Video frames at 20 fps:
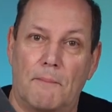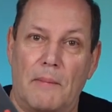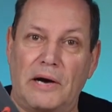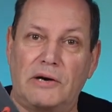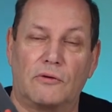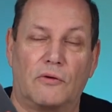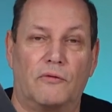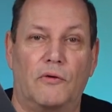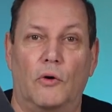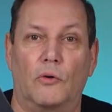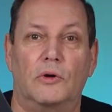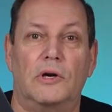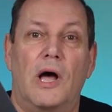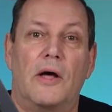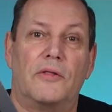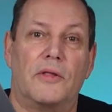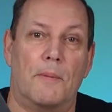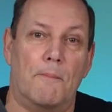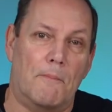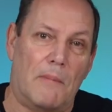microphone,
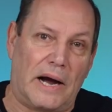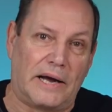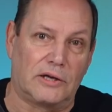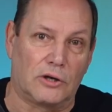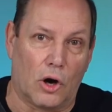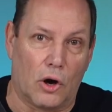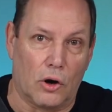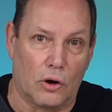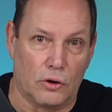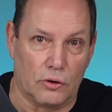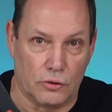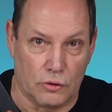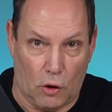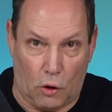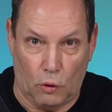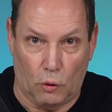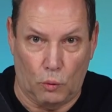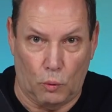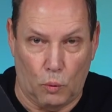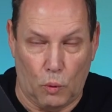the
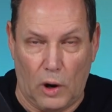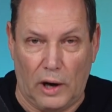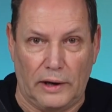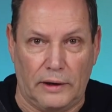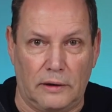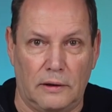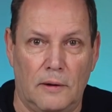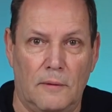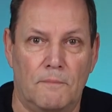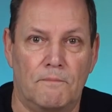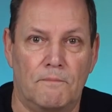MIC01.